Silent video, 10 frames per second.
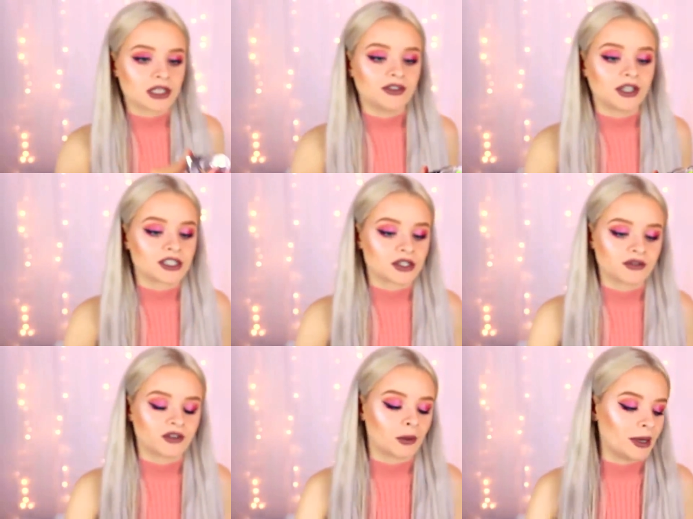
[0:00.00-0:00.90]
so if you guys
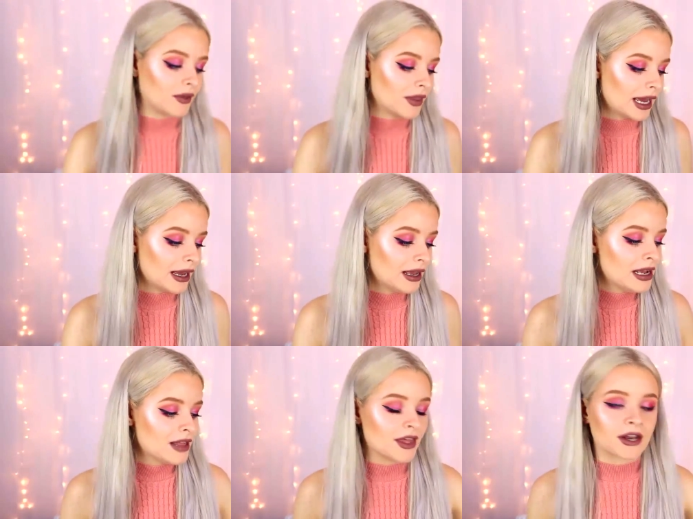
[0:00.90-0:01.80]
don't follow me on there,
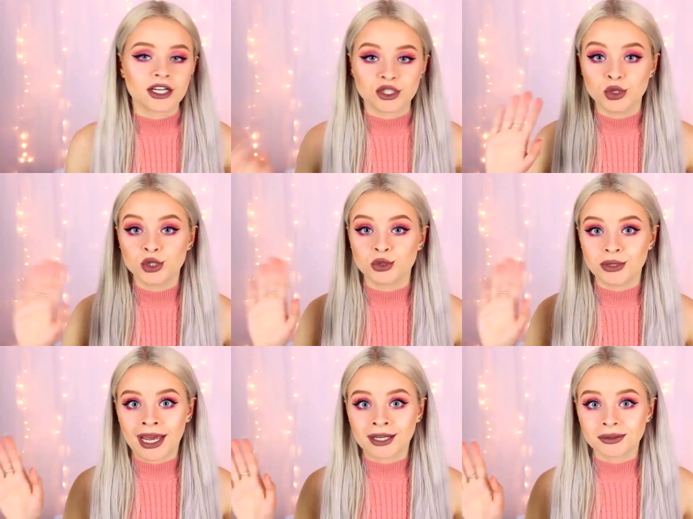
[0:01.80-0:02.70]
then I do do
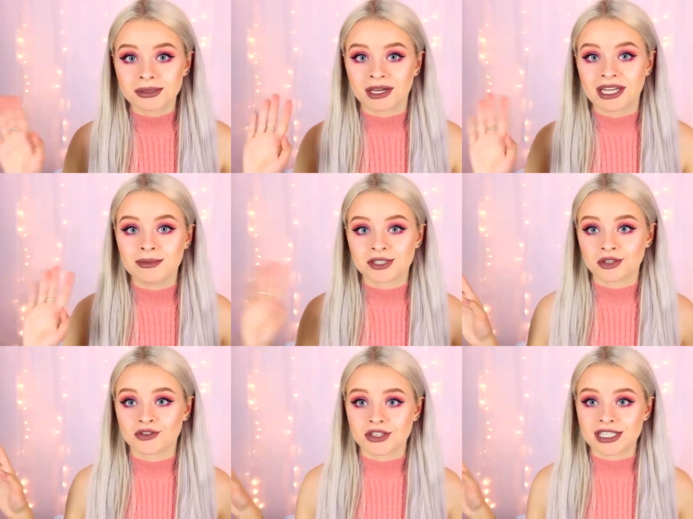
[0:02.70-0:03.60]
nails. My name is
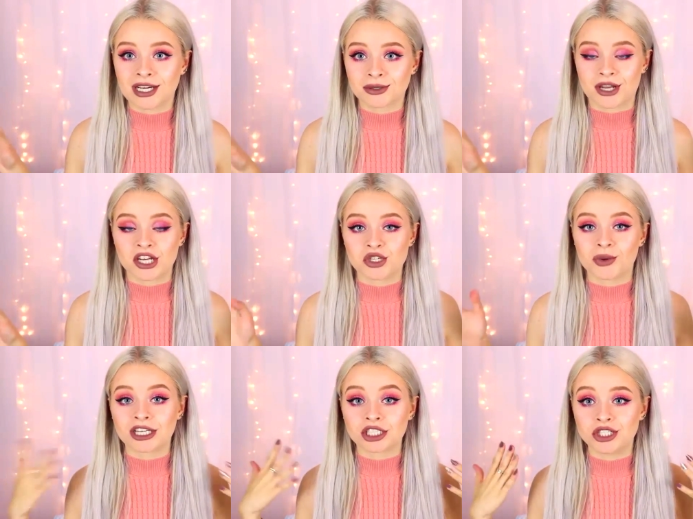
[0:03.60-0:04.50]
Sophie's Nails, and I do
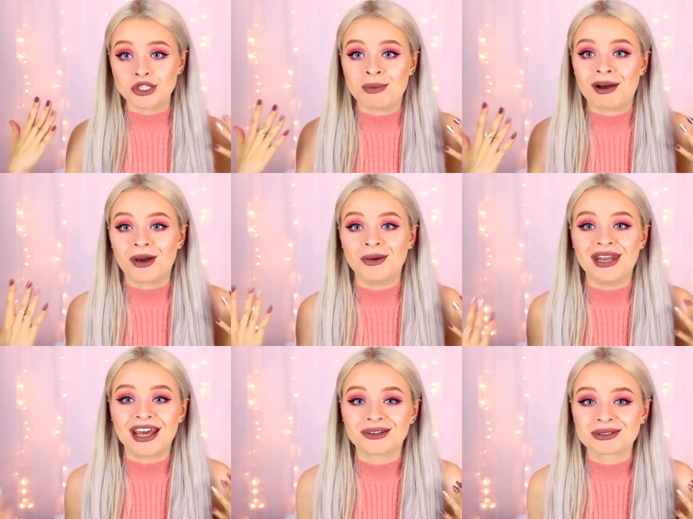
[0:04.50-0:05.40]
actually do my
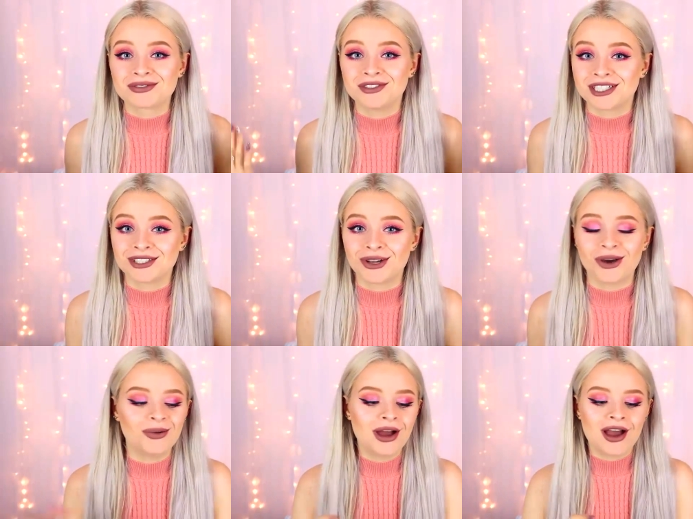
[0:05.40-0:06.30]
own nails, if you didn't
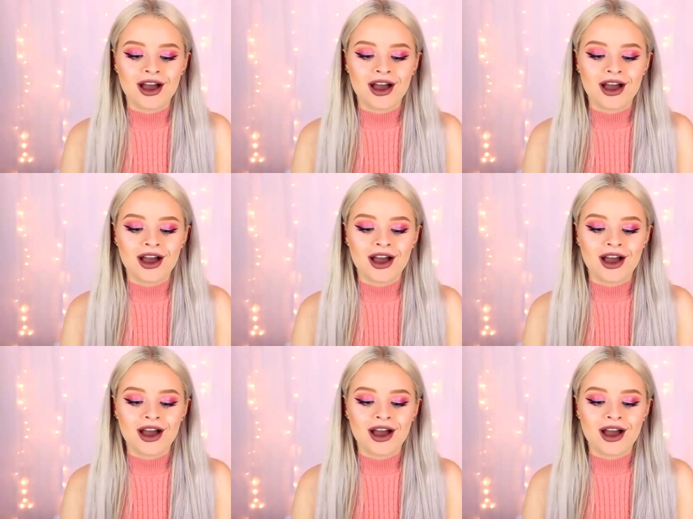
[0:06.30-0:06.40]
know.